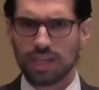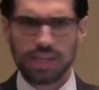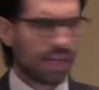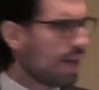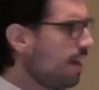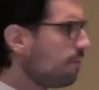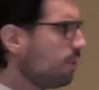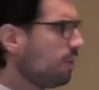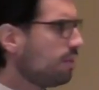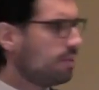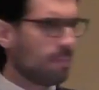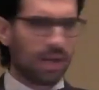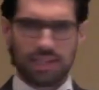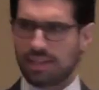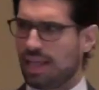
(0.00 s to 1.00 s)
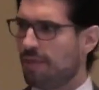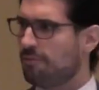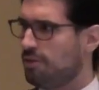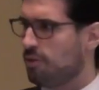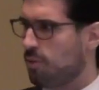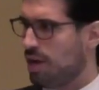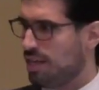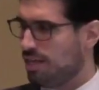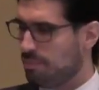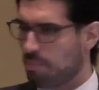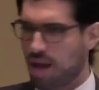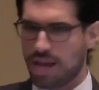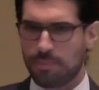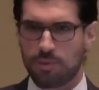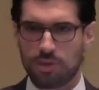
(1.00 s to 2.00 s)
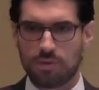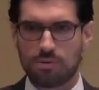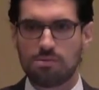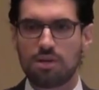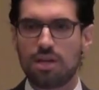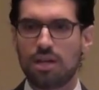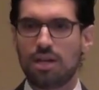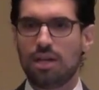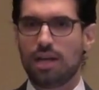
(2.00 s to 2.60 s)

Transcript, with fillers: And I kind of look to my left and right in my pew.